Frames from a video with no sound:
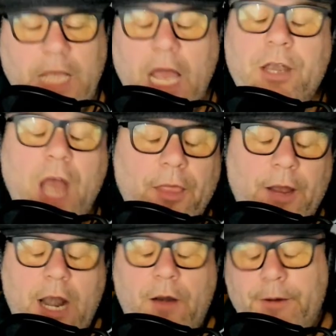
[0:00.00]

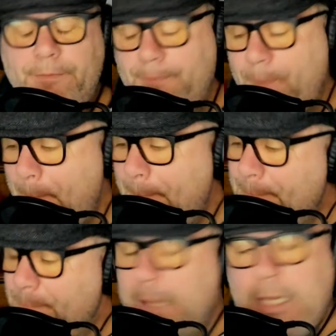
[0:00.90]
Another error,
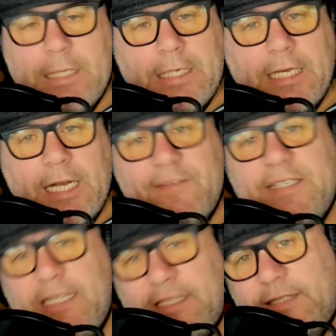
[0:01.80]
and I've
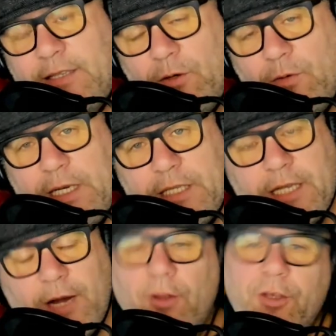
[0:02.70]
seen this too, is
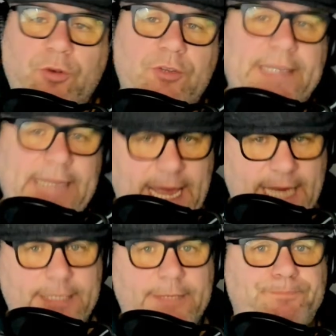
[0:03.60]
they're only using
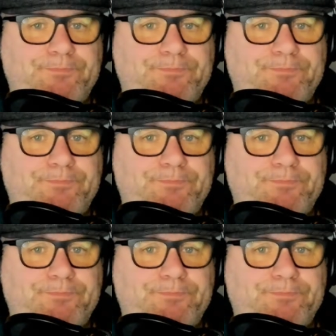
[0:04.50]
tags.